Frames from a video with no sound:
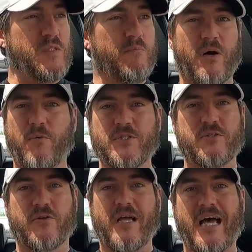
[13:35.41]
But once
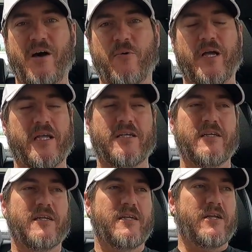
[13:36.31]
you're on the highway,
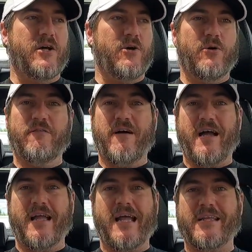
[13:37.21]
you know, if
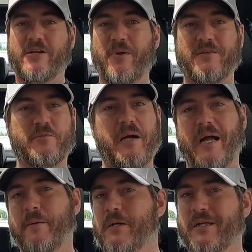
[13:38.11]
I got to get around
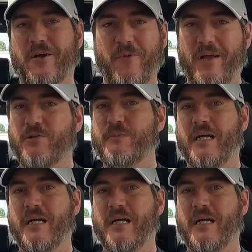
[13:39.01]
somebody, I'm going to get around them.